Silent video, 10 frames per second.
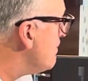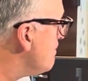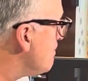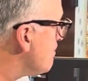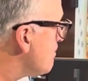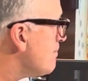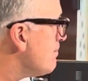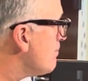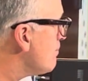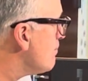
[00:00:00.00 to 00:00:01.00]
How have your Eagles
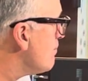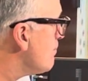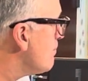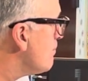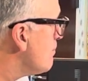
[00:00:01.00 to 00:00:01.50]
helped, Phil?